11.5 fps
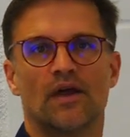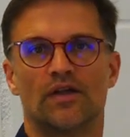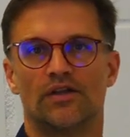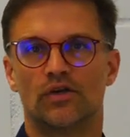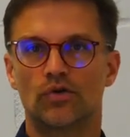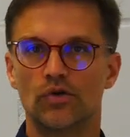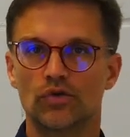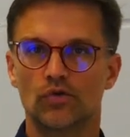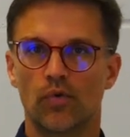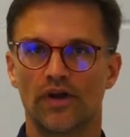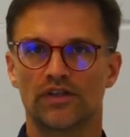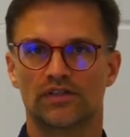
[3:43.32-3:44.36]
The good
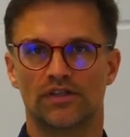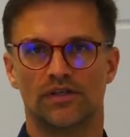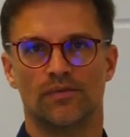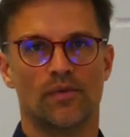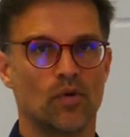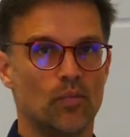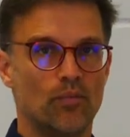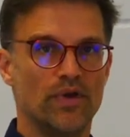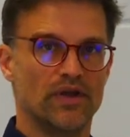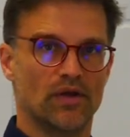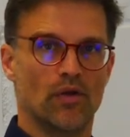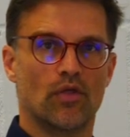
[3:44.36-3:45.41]
quantity,
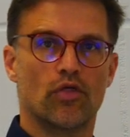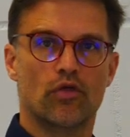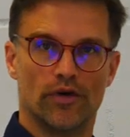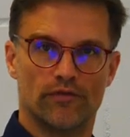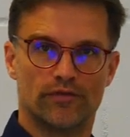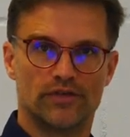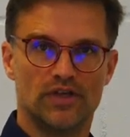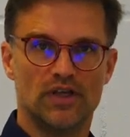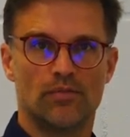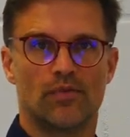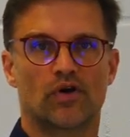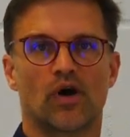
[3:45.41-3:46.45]
being
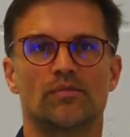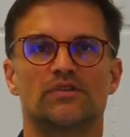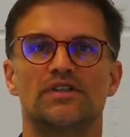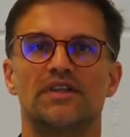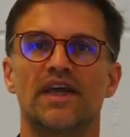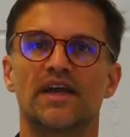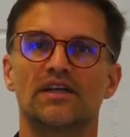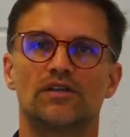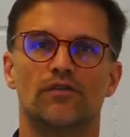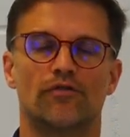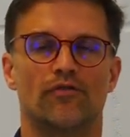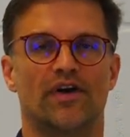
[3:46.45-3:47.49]
thrifty, becomes
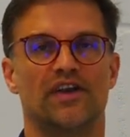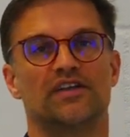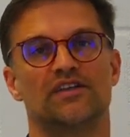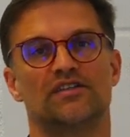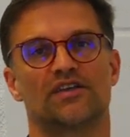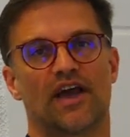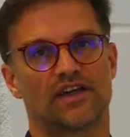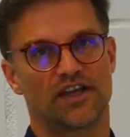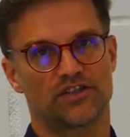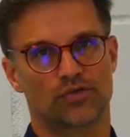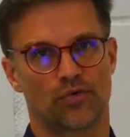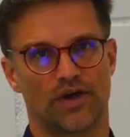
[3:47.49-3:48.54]
negative when it is
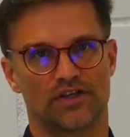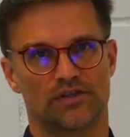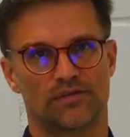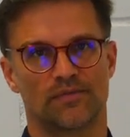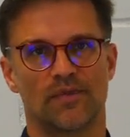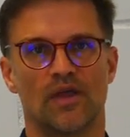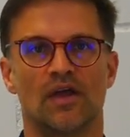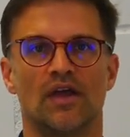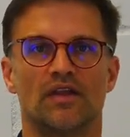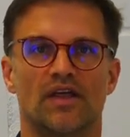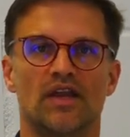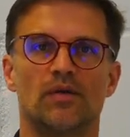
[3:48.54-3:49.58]
exaggerated.
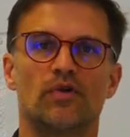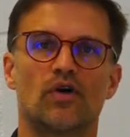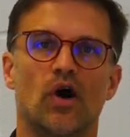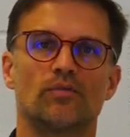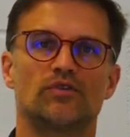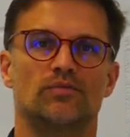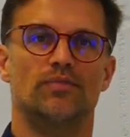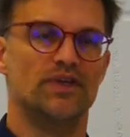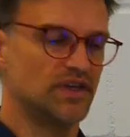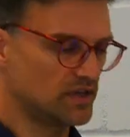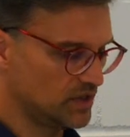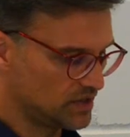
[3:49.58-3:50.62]
Then it becomes
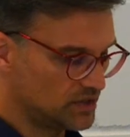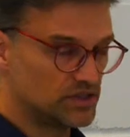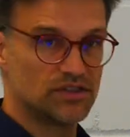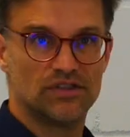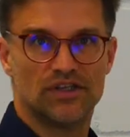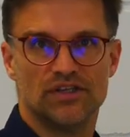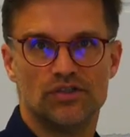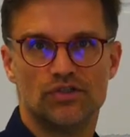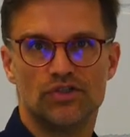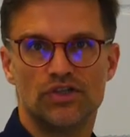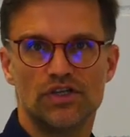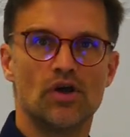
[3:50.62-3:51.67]
being
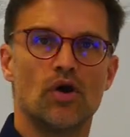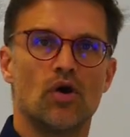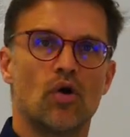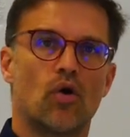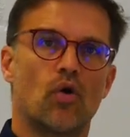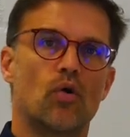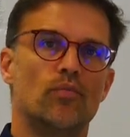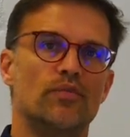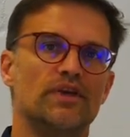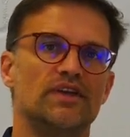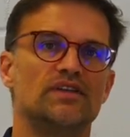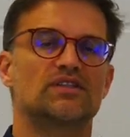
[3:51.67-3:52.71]
stingy or
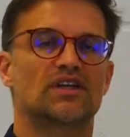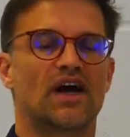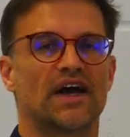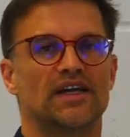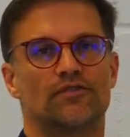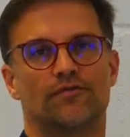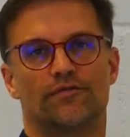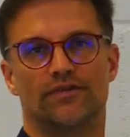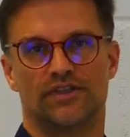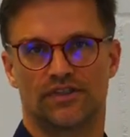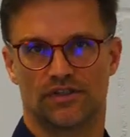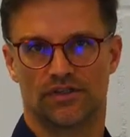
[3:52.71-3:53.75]
being
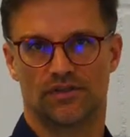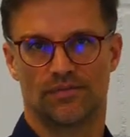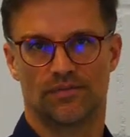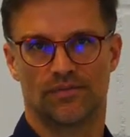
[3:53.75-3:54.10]
tight-fisted.